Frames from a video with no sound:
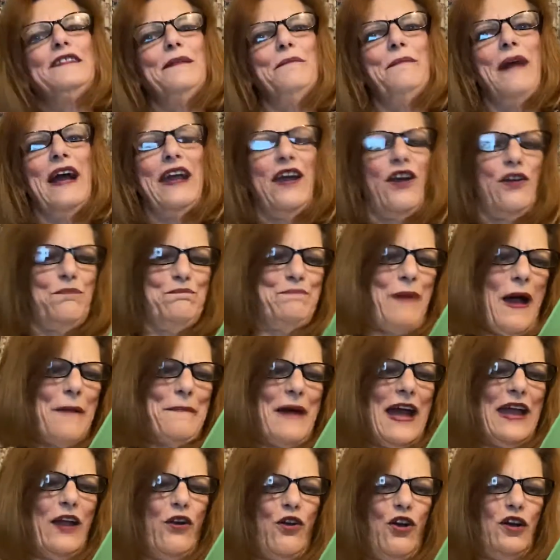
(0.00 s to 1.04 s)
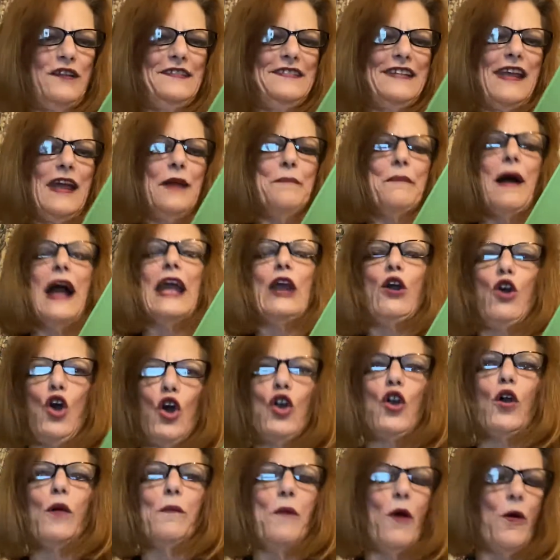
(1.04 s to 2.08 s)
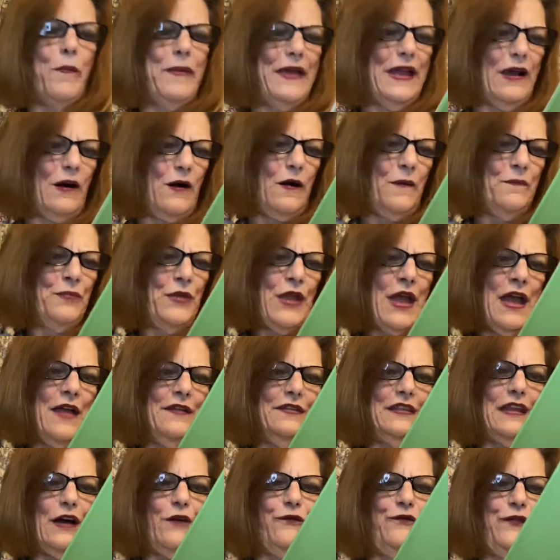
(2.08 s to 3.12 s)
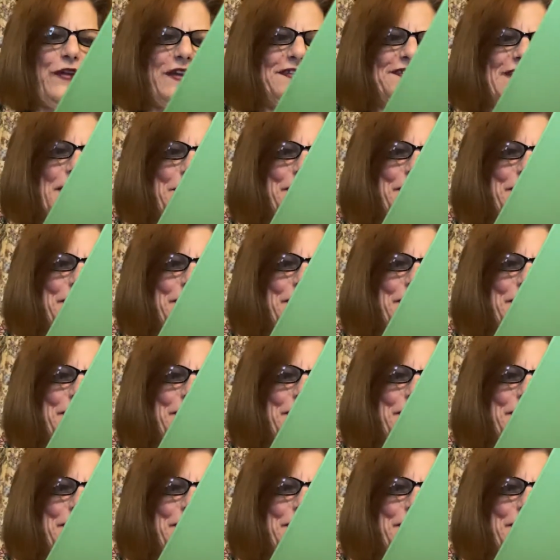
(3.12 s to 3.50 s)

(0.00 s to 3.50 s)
my, by my cooks in my cooker mobile. They'll fix up